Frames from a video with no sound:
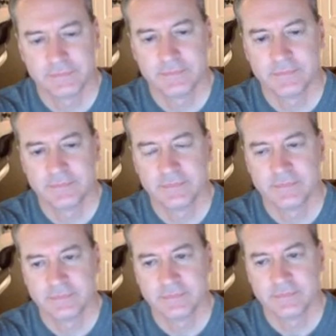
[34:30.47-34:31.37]

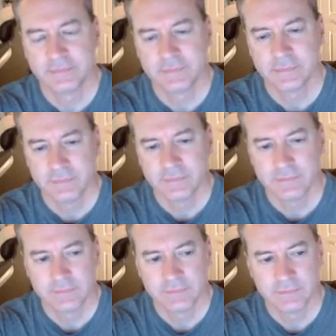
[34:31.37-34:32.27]

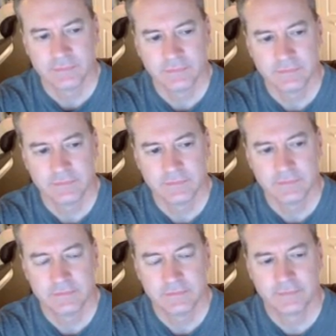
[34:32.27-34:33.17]

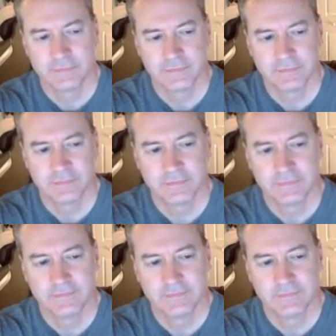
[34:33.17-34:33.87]
The person shown says nothing.